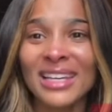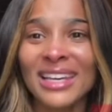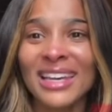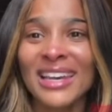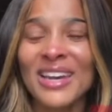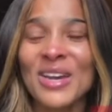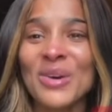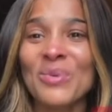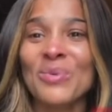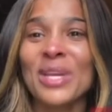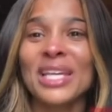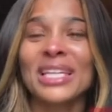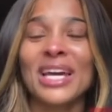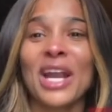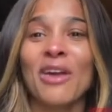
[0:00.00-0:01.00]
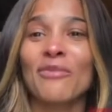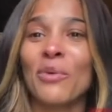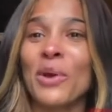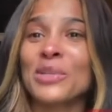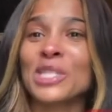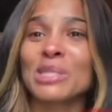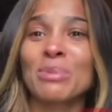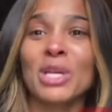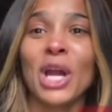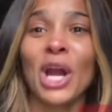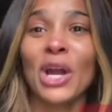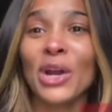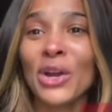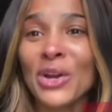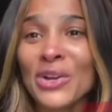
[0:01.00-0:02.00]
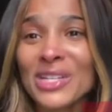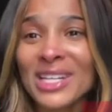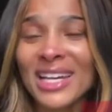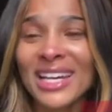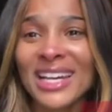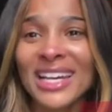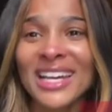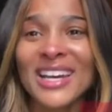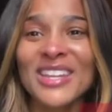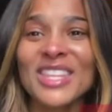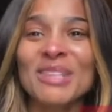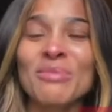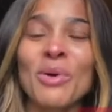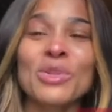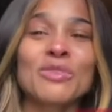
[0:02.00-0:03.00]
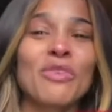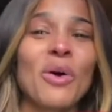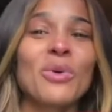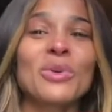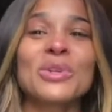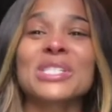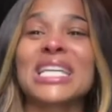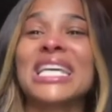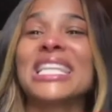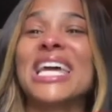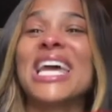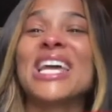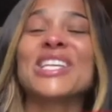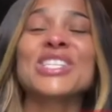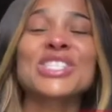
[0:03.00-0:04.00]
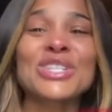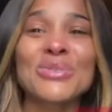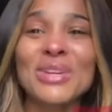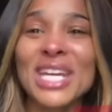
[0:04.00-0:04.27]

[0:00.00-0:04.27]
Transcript: some ointment, get some band-aids, get some, get some icy hot fall,